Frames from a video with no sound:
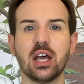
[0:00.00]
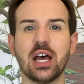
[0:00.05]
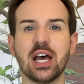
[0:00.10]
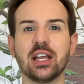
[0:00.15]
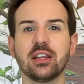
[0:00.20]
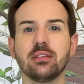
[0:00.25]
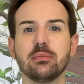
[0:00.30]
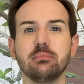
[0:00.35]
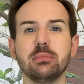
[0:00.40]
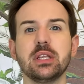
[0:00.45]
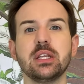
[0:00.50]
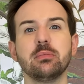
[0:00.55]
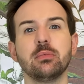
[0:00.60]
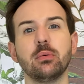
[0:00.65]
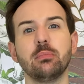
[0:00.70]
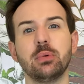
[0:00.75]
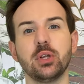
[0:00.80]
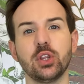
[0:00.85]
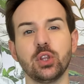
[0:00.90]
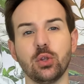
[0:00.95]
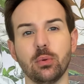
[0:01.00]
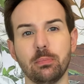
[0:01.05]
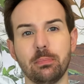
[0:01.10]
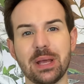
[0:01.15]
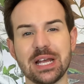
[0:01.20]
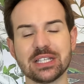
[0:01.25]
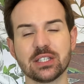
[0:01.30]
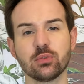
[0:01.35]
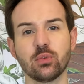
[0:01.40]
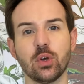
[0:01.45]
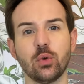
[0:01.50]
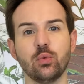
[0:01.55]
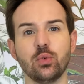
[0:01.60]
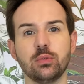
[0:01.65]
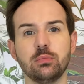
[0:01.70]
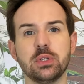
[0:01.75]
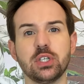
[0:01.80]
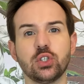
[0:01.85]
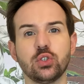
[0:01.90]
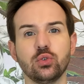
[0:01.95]
at minimum, but the best way
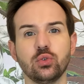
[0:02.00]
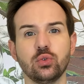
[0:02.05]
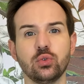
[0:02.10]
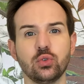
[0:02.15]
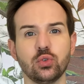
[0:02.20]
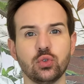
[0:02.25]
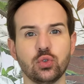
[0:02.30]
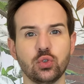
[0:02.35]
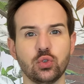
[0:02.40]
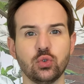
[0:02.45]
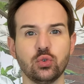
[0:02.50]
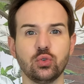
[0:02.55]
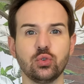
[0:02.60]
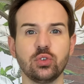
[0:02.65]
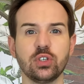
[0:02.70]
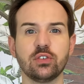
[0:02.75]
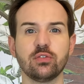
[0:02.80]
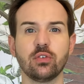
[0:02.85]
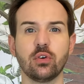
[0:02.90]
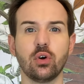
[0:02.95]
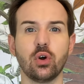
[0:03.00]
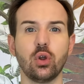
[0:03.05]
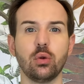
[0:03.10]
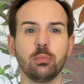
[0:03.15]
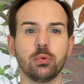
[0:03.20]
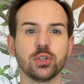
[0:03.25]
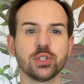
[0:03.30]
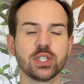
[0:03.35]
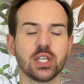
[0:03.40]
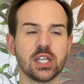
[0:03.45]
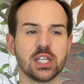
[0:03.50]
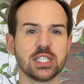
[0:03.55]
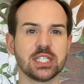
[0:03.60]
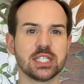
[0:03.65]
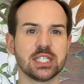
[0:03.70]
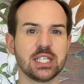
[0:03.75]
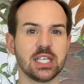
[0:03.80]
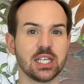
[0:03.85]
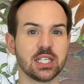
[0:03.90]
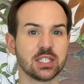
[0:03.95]
would be to do it for almost
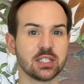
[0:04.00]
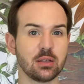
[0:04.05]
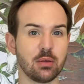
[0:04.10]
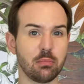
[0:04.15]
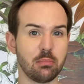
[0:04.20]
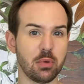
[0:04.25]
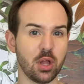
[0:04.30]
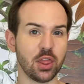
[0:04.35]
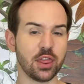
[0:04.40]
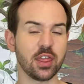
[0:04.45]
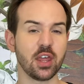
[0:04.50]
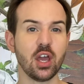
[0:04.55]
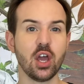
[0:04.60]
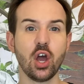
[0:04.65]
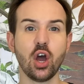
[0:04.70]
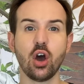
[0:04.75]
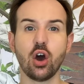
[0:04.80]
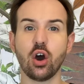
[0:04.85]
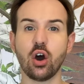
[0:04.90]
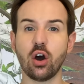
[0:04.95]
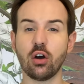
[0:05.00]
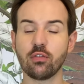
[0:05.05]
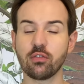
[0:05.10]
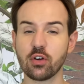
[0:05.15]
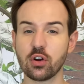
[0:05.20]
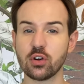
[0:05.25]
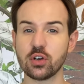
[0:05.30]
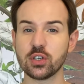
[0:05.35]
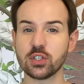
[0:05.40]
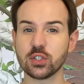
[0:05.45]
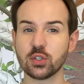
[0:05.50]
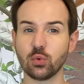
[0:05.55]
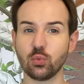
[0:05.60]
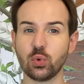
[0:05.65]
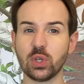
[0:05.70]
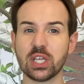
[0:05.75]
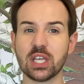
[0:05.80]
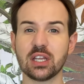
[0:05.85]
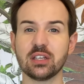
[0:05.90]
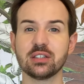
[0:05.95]
6 months. Of course,
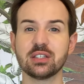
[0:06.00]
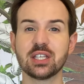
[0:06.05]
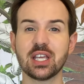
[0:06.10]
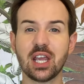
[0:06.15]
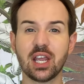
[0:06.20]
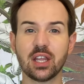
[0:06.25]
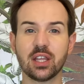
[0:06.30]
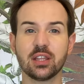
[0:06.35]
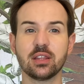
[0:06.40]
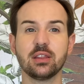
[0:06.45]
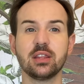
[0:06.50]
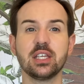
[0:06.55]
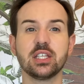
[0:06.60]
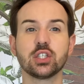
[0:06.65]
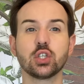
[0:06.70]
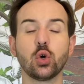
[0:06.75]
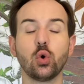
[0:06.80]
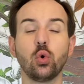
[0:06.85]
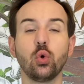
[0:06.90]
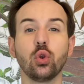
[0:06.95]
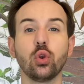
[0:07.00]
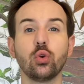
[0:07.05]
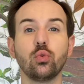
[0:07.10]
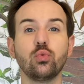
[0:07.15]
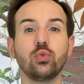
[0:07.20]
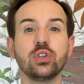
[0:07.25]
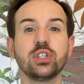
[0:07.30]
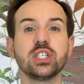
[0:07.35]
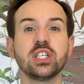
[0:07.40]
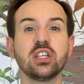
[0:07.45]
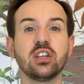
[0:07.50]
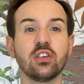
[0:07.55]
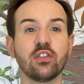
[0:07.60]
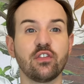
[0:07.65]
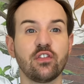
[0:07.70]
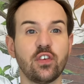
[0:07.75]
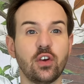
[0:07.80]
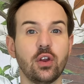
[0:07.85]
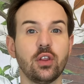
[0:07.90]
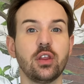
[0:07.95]
we can take this whole routine
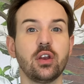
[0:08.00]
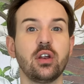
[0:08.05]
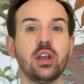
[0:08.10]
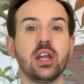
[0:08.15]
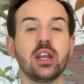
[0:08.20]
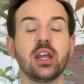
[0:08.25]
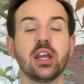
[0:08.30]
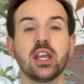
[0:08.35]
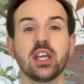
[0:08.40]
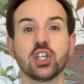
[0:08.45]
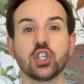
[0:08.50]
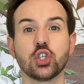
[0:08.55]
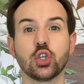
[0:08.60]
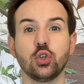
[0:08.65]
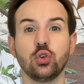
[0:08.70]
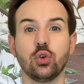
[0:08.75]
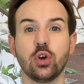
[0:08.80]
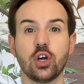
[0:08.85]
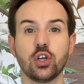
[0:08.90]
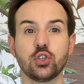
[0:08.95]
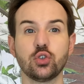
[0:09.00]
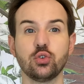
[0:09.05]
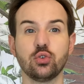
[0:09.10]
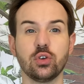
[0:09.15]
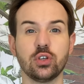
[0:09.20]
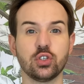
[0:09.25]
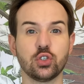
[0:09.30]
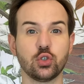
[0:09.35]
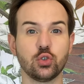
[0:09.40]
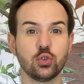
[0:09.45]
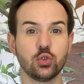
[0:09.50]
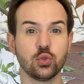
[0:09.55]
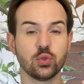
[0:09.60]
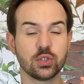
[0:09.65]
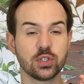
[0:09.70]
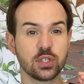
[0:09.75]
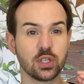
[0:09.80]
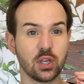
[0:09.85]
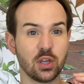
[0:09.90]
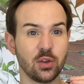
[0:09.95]
further and I can show you how to
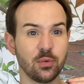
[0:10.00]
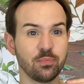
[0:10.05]
introduce